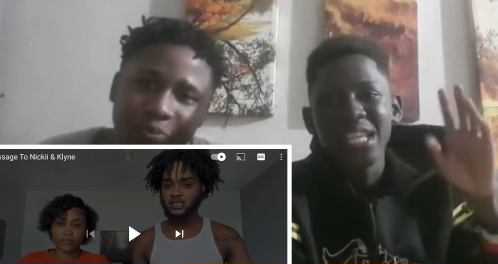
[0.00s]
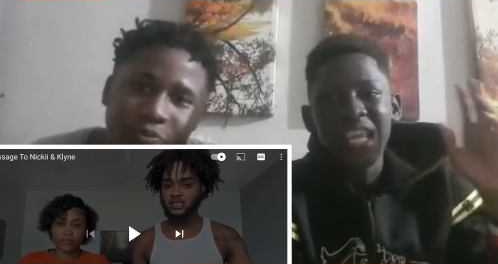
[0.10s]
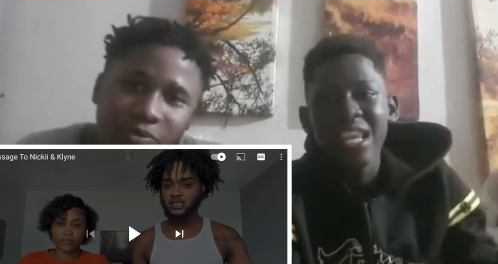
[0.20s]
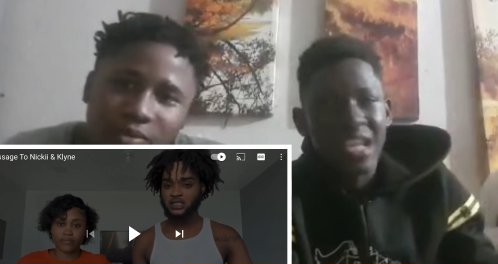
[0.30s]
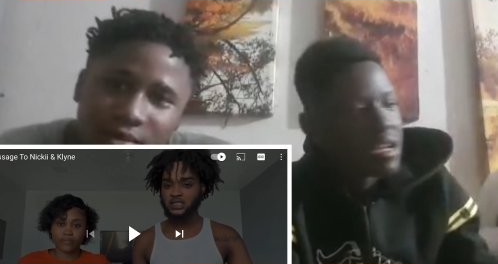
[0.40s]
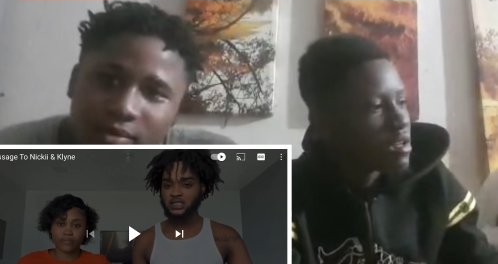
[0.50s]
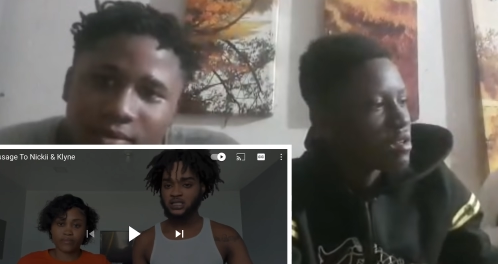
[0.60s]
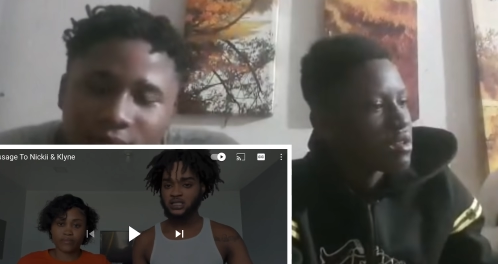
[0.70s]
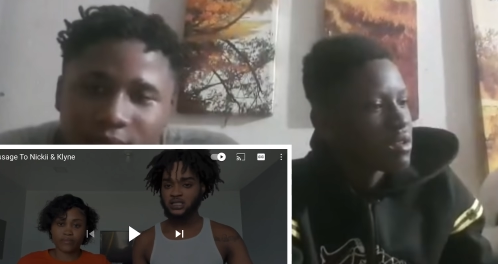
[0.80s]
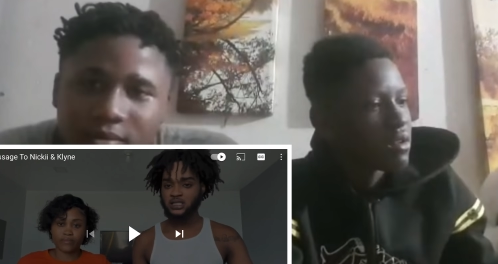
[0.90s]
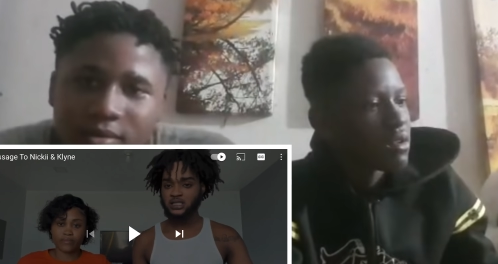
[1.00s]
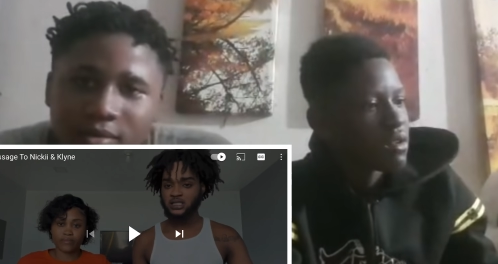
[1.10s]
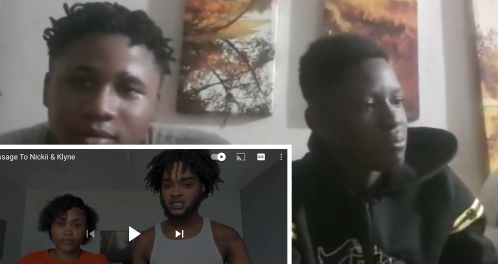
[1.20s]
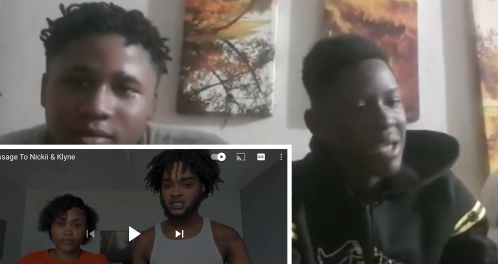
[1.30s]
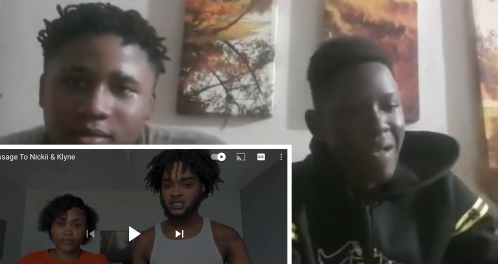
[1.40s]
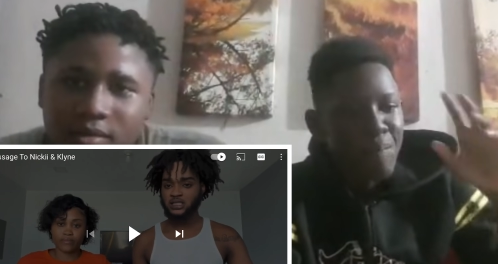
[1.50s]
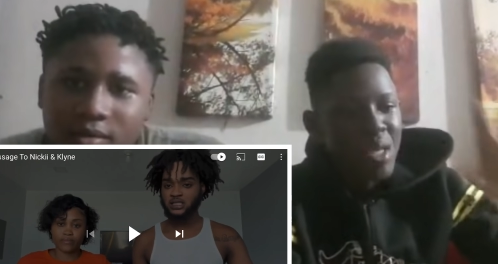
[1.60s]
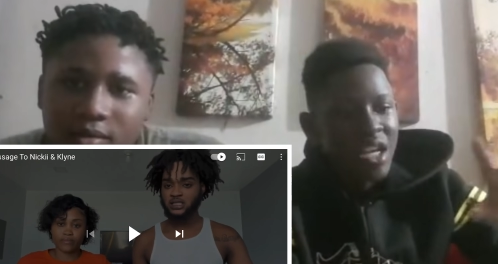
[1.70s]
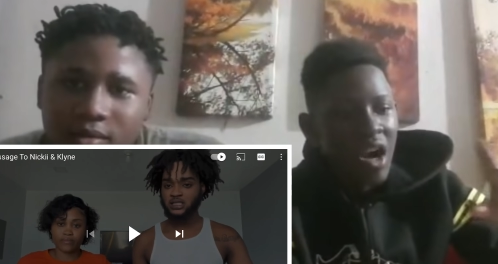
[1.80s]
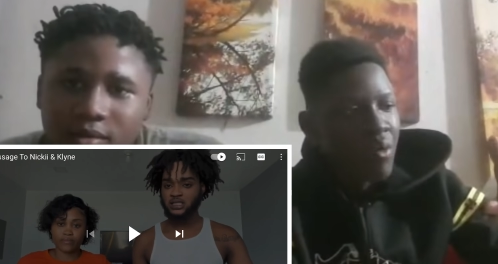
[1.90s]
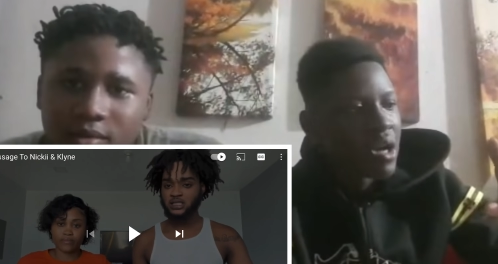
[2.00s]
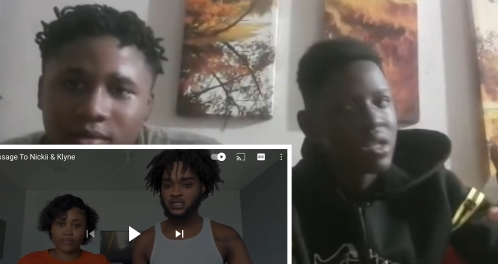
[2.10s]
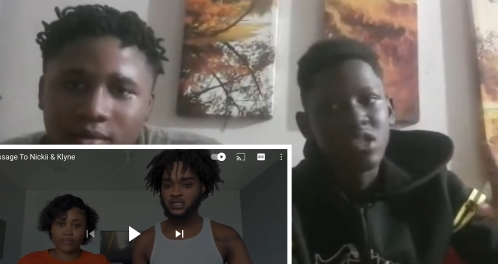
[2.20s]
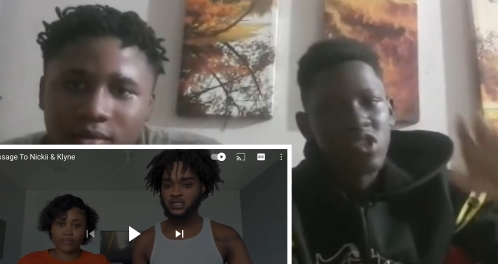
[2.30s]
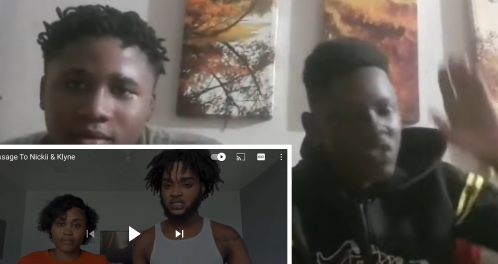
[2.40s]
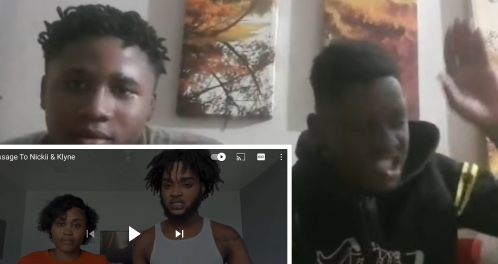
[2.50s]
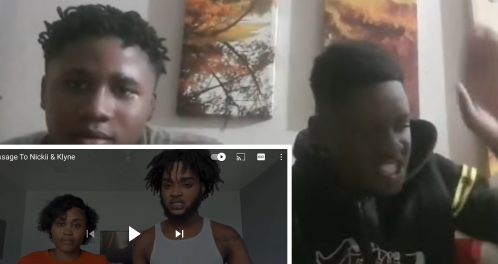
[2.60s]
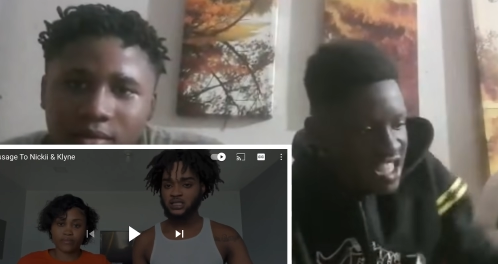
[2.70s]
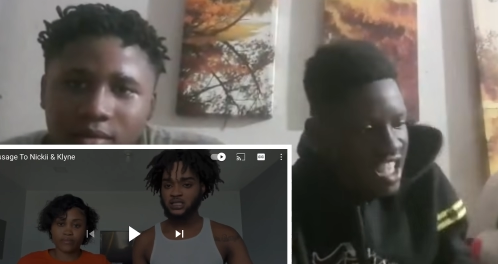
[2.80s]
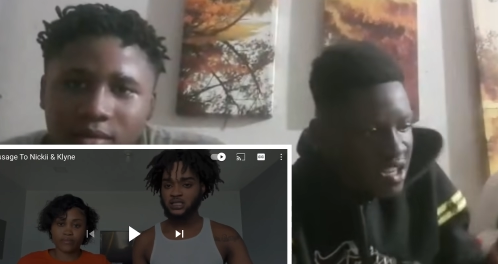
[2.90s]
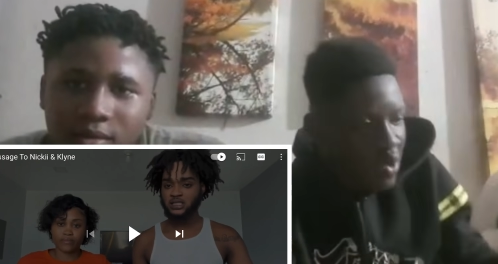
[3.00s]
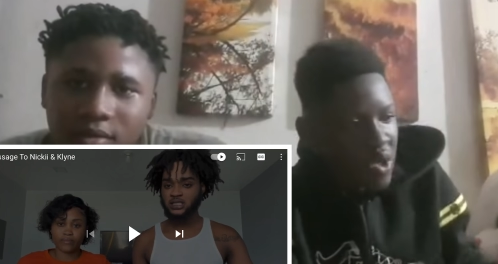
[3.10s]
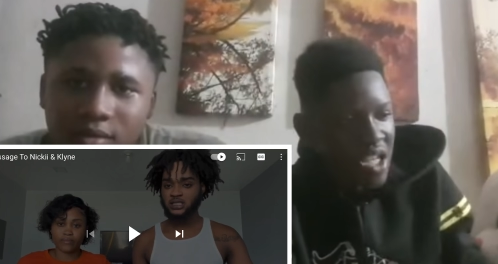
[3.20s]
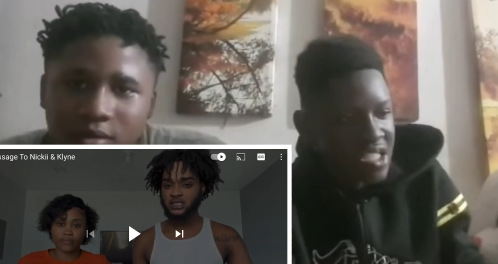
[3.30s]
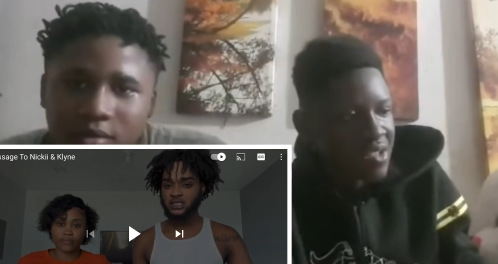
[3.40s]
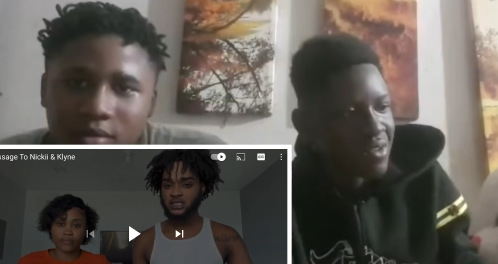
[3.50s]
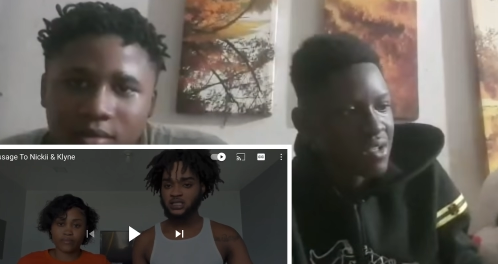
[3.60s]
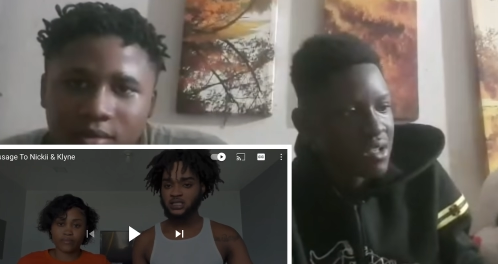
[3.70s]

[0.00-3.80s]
Speaker 1: they're little. Me a bigger ah one, so no stay down there, so.